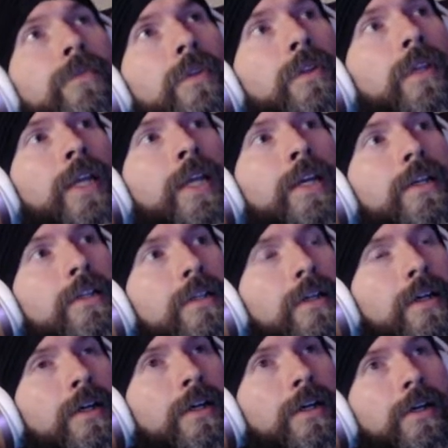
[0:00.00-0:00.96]
Like,
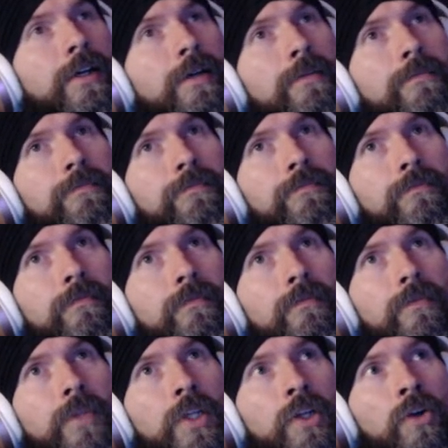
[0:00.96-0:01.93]
I
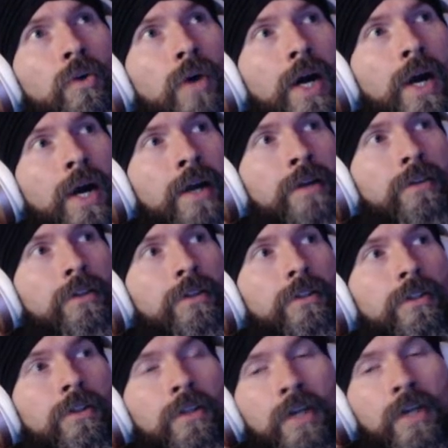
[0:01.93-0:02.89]

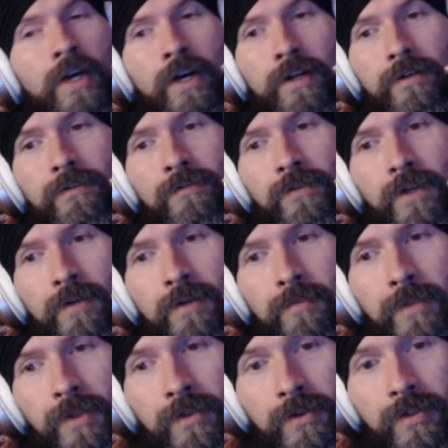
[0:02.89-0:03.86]
learned a lot from
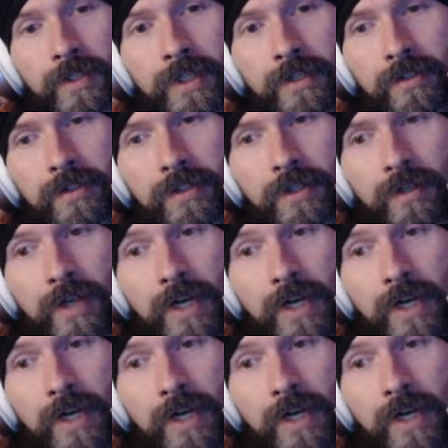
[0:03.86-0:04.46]
the 13th Son.